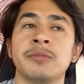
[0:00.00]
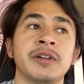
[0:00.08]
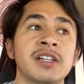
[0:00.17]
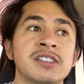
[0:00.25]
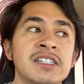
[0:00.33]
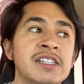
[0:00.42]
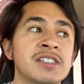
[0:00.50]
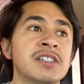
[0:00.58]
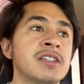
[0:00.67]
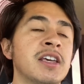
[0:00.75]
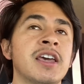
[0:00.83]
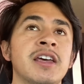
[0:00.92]
but it's
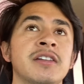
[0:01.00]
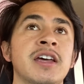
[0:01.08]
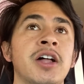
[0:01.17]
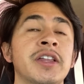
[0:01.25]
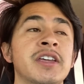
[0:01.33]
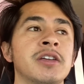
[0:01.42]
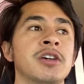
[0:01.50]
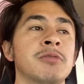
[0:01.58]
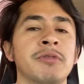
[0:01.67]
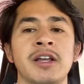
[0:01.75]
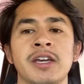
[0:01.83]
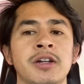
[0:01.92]
easy, and I'll eat good
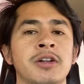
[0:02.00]
when I get